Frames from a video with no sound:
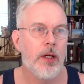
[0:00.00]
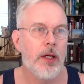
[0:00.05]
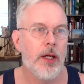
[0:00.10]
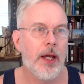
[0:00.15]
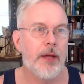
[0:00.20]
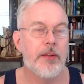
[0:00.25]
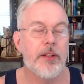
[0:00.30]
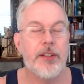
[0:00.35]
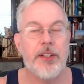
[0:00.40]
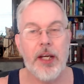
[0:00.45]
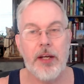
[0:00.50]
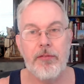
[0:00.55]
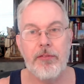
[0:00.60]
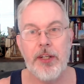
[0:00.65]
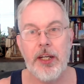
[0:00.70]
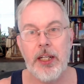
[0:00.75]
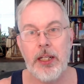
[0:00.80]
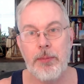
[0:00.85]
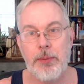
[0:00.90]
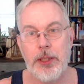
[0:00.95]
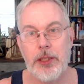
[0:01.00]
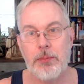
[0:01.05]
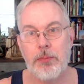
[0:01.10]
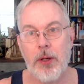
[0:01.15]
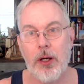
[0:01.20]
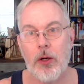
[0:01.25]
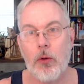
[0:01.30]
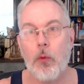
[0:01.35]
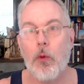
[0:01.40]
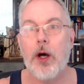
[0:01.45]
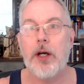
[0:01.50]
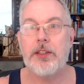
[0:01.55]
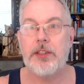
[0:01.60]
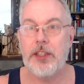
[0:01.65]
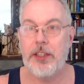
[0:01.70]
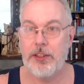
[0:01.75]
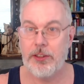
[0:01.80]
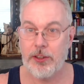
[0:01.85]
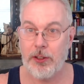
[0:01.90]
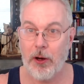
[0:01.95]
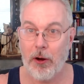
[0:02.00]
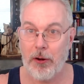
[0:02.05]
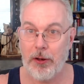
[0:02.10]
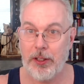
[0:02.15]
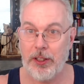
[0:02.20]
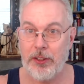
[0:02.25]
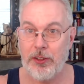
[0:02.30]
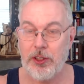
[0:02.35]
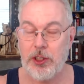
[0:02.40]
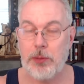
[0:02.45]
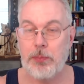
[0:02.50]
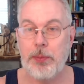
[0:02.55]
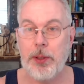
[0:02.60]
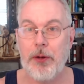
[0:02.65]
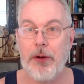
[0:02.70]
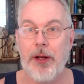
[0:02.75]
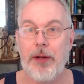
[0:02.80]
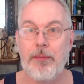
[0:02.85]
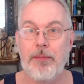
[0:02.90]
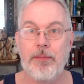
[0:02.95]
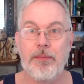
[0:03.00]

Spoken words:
And the dead Vietnamese monk was his guardian spirit.